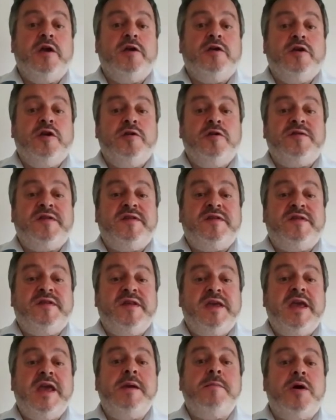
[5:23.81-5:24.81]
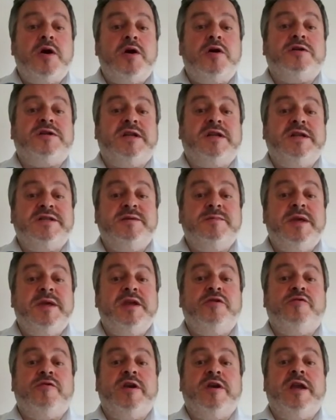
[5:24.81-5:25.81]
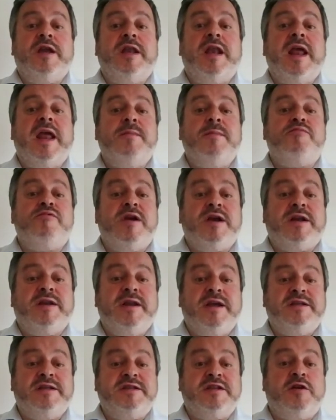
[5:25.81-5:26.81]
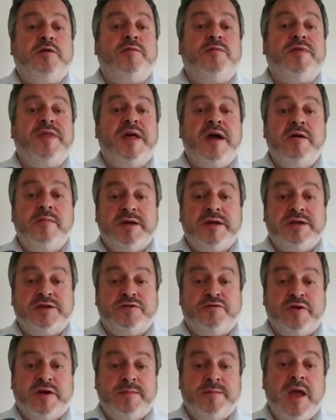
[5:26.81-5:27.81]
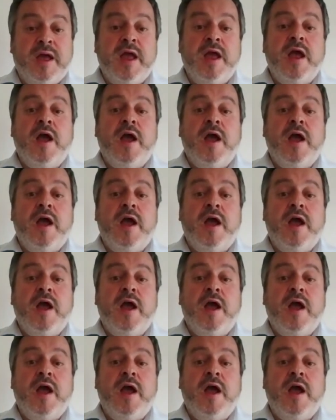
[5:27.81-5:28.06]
use a CE marked Lisamine Green impregnated ophthalmic strip